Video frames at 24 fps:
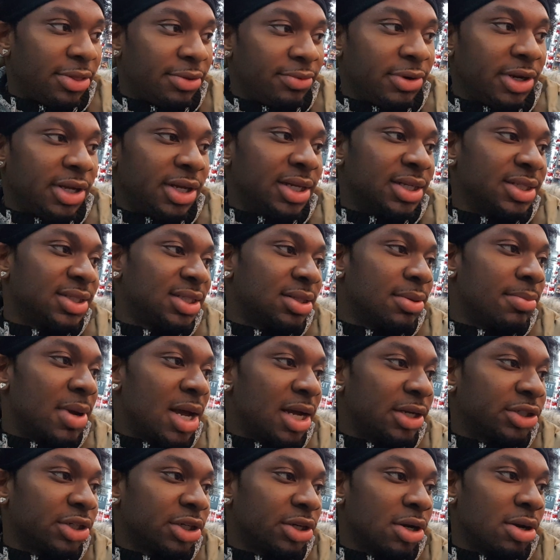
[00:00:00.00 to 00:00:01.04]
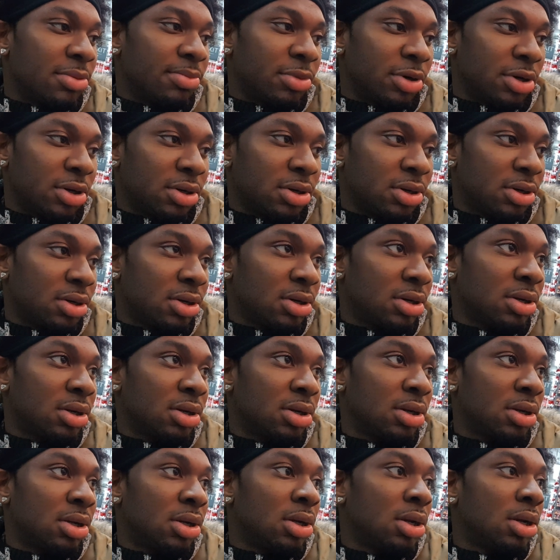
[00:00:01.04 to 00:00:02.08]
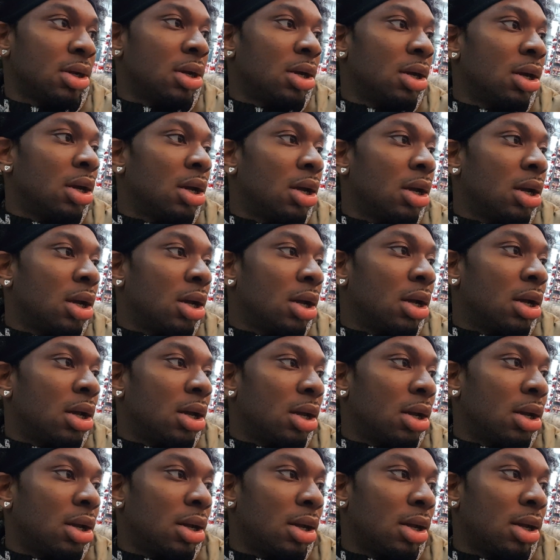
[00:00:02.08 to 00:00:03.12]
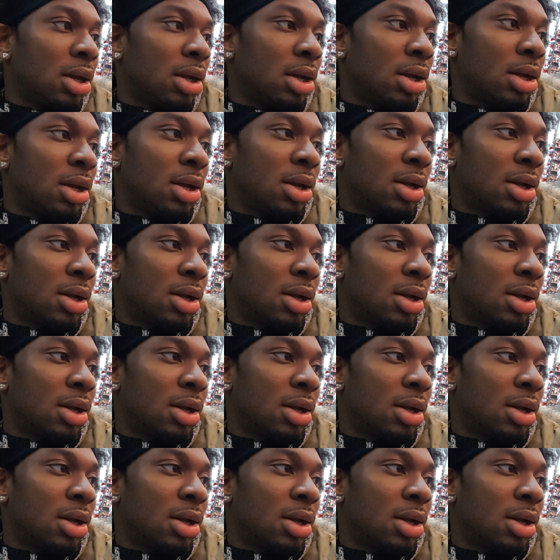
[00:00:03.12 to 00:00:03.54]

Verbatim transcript: three is the magic number. Why is three the magic